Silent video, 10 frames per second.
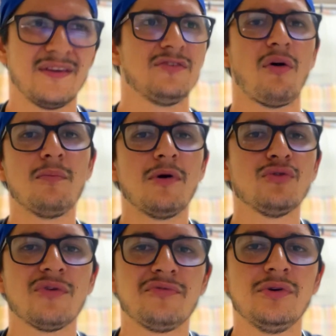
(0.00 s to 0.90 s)
So
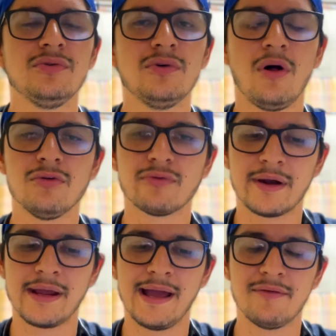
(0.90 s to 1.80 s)
most of you
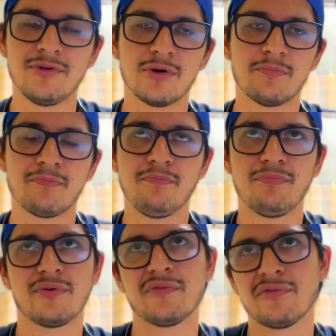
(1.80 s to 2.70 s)
already have your
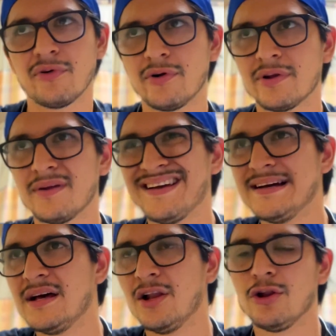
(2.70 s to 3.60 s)
preferred
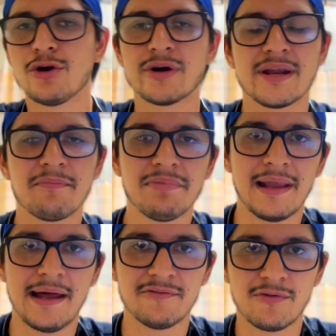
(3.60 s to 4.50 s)
learning
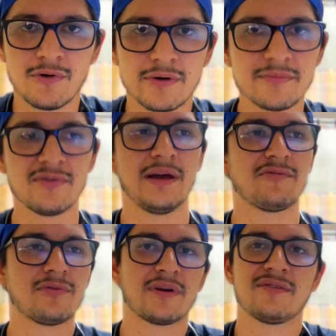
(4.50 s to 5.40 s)
platforms, like
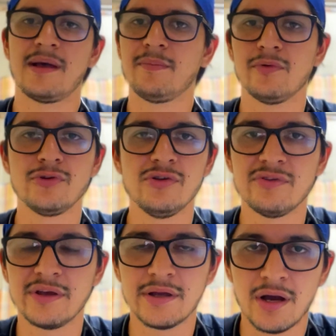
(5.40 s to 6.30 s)
for example,
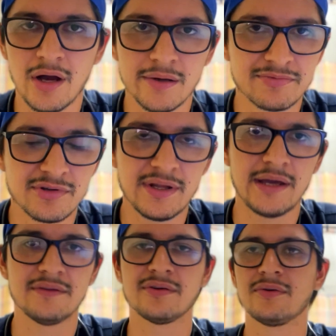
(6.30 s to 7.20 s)
using
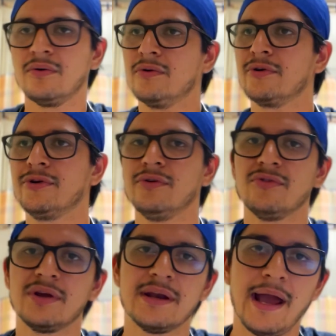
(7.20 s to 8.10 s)
UpToDate or
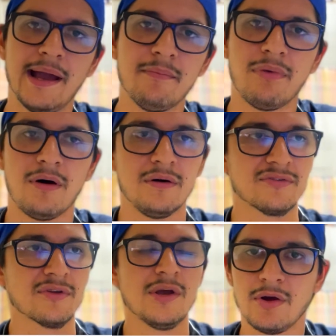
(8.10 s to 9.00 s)
using Amboss
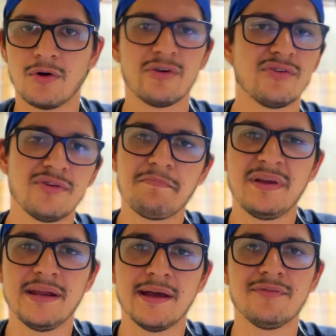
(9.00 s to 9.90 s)
or using
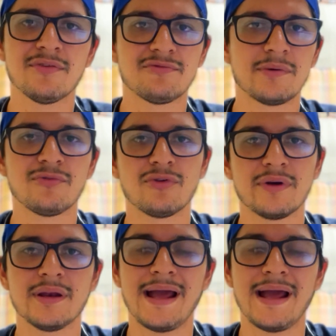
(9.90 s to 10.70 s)
PDFs from certain